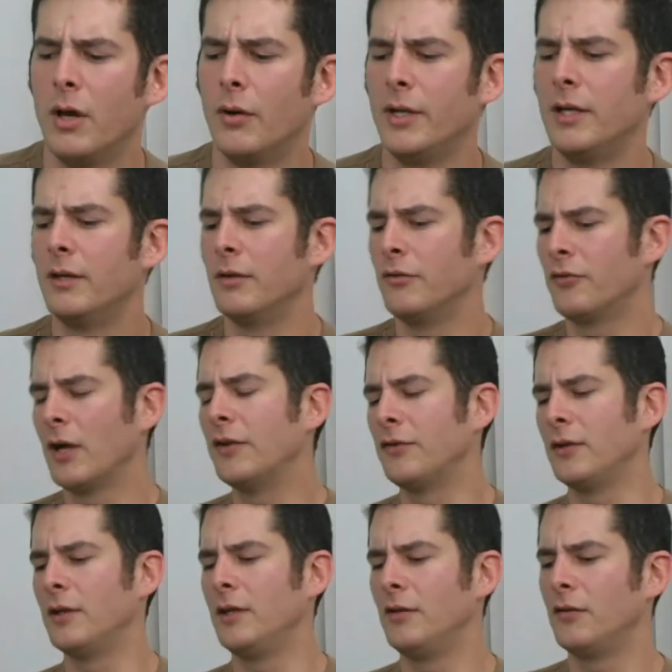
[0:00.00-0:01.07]
No, he didn't
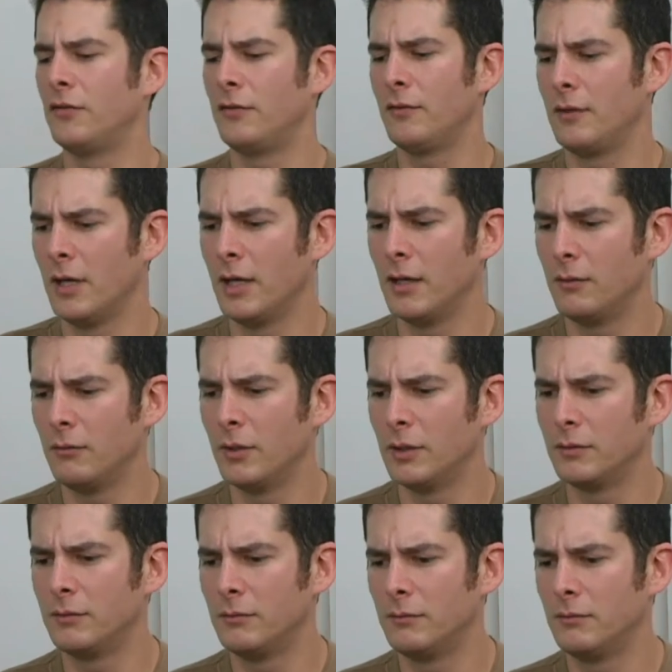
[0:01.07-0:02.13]
address it. He just,
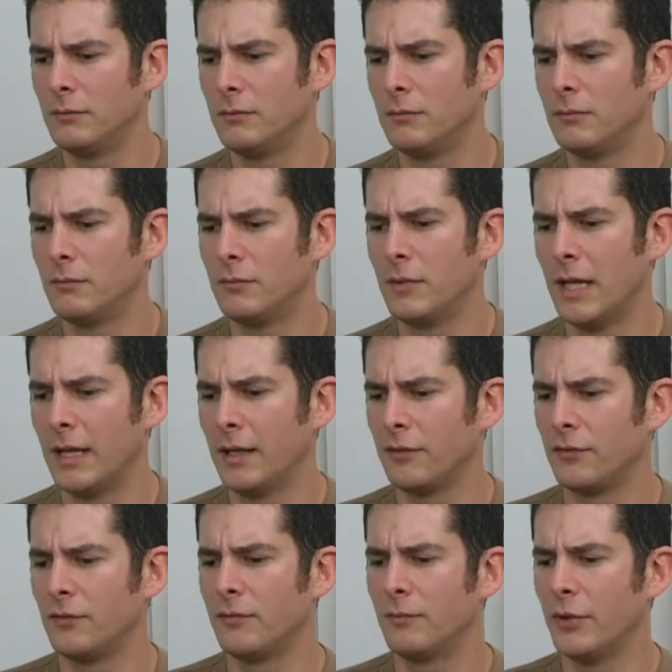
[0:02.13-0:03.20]
I
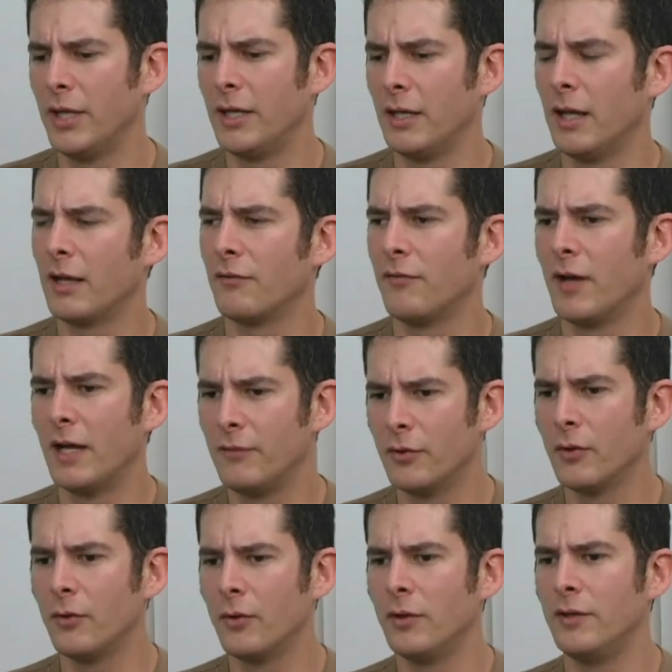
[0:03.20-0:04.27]
guess played it like a
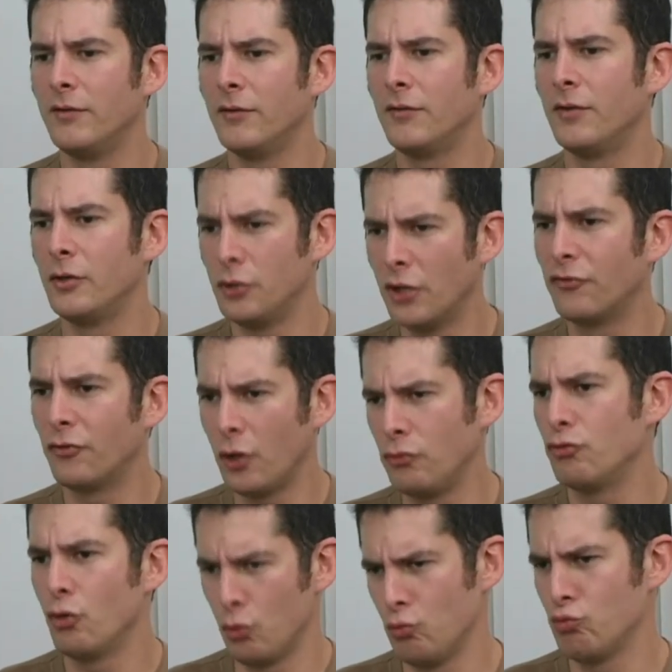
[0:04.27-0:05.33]
5-year-old. He just said, yes,
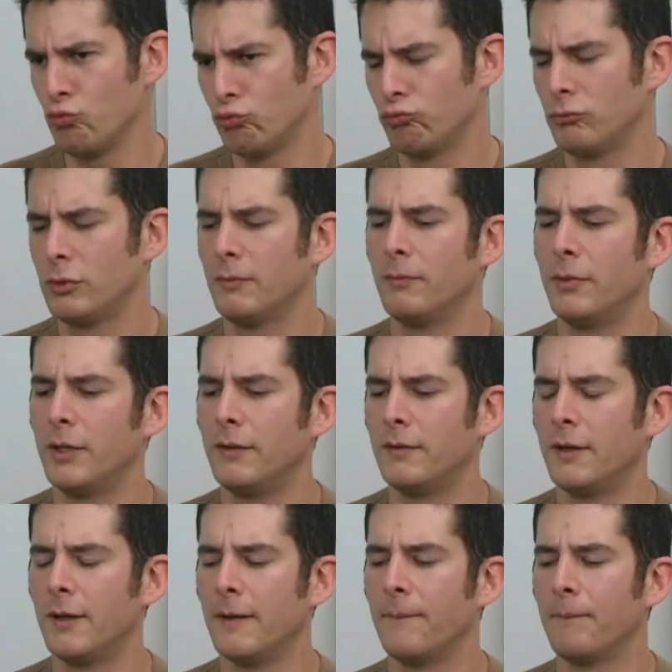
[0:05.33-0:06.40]
they do.
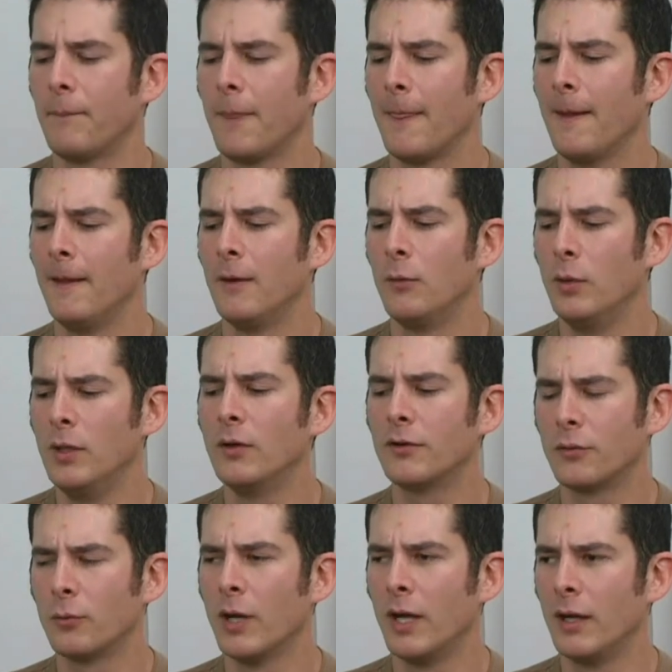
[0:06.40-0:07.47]
But we
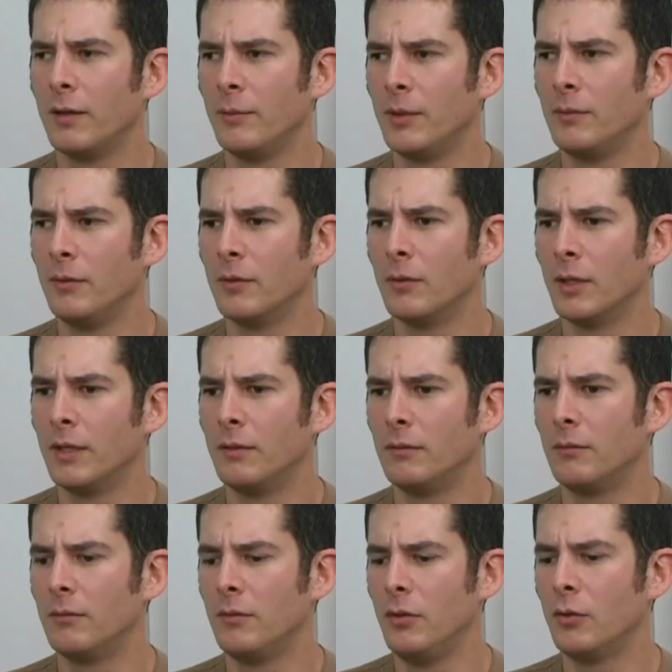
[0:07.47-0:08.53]
looked around. I mean,
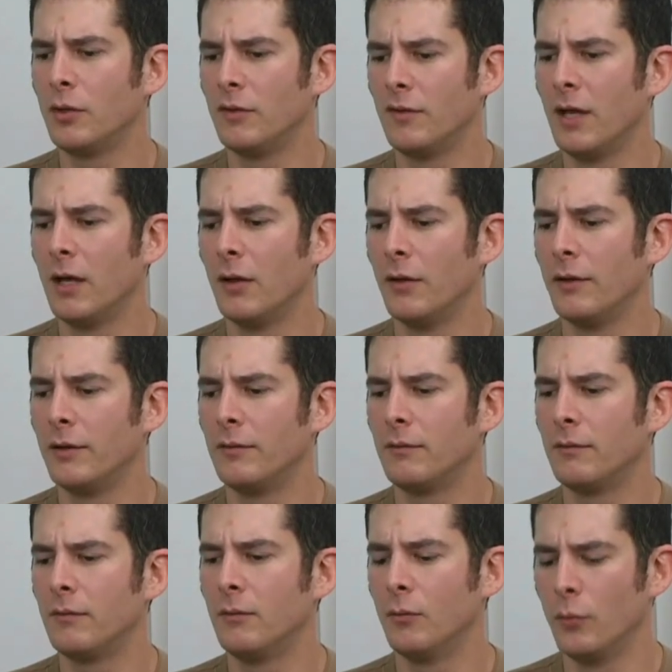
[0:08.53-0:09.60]
you can tell that
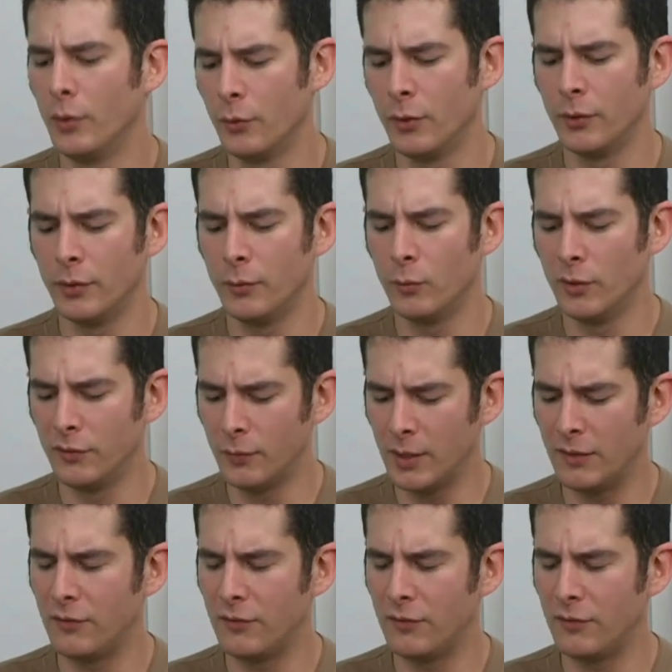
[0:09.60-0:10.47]
we were the only ones.